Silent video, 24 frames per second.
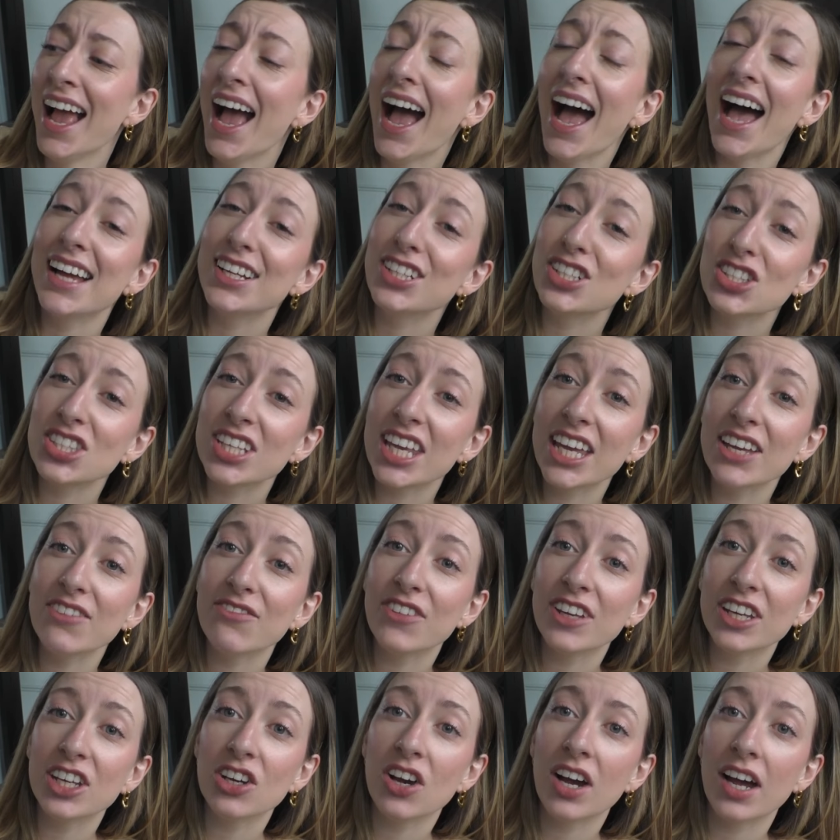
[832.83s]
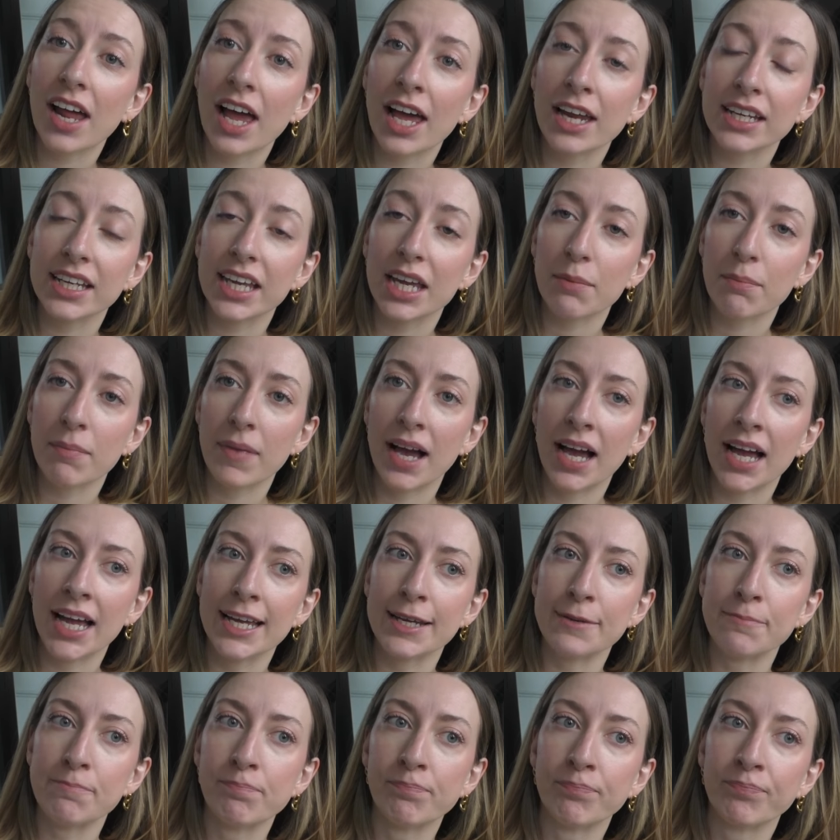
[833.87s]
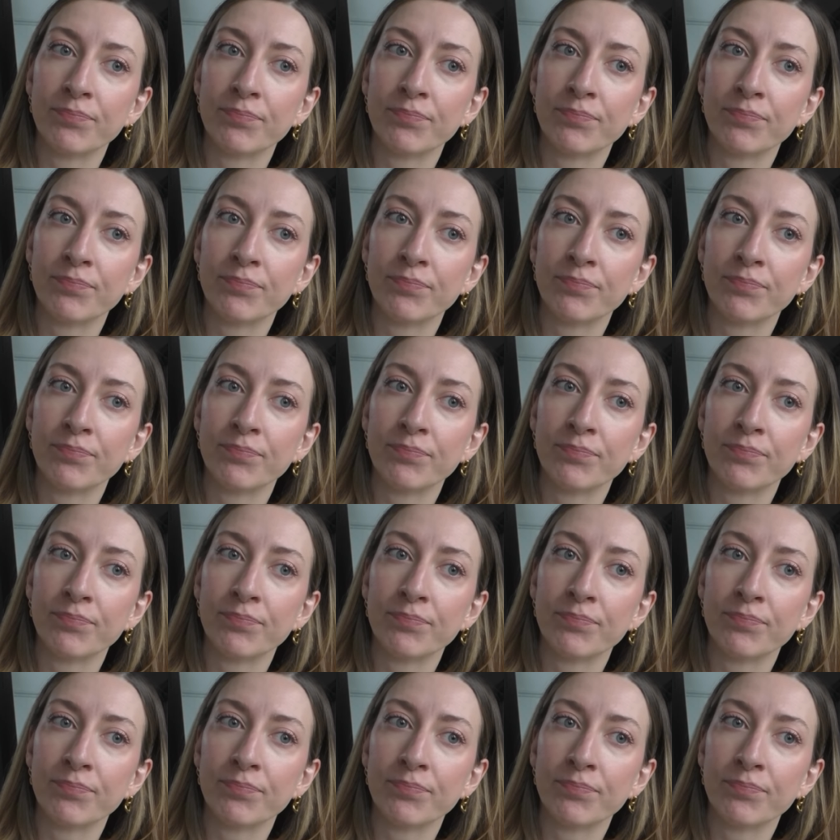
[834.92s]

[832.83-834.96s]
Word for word: I just can't figure out how to get my